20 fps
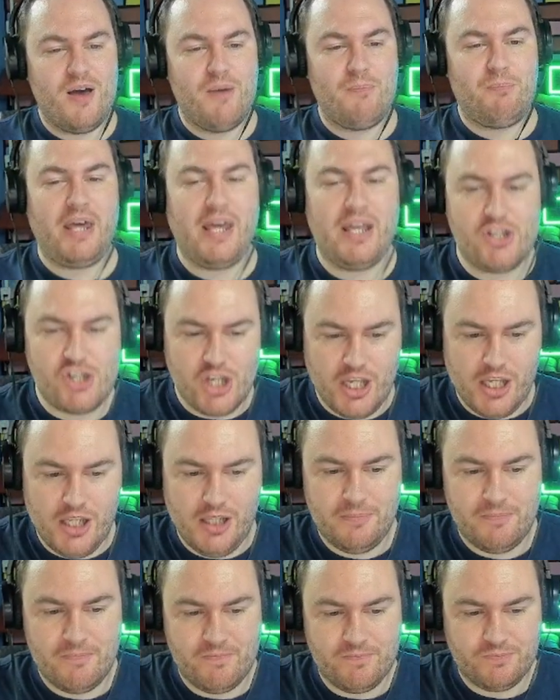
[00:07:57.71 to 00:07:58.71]

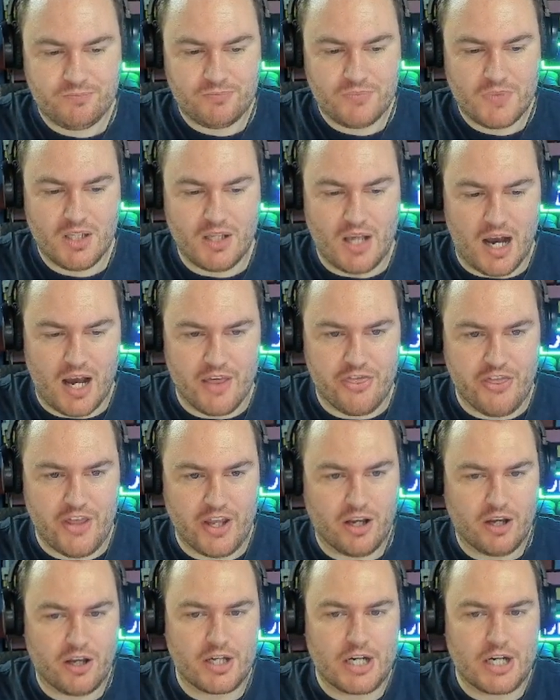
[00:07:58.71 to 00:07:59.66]
Pidgey, I think I'm going to